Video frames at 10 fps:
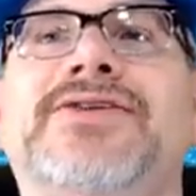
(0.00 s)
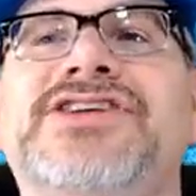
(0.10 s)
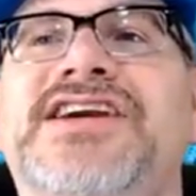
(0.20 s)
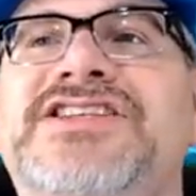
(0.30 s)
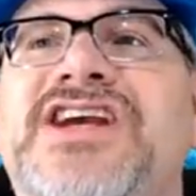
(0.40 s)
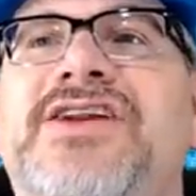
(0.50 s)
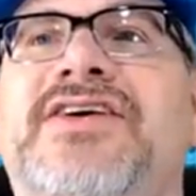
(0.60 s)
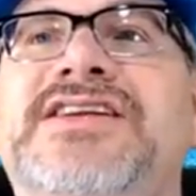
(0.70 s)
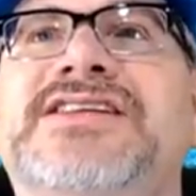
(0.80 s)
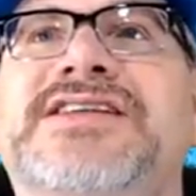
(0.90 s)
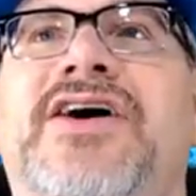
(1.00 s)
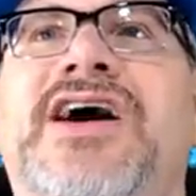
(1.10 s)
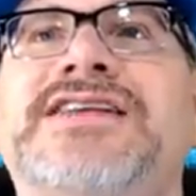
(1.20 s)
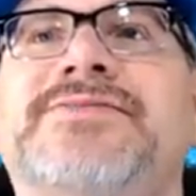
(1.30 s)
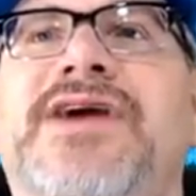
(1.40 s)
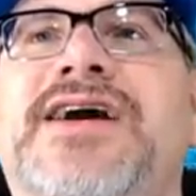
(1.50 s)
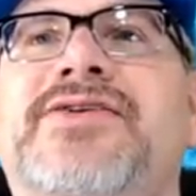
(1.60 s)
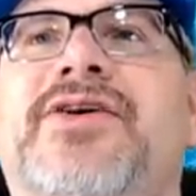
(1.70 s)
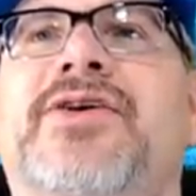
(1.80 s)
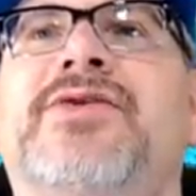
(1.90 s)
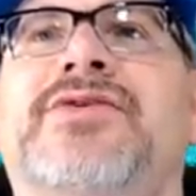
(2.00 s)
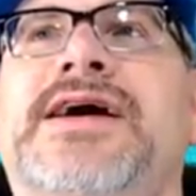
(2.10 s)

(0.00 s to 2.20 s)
Go check his channel. He does an awesome rock and roll.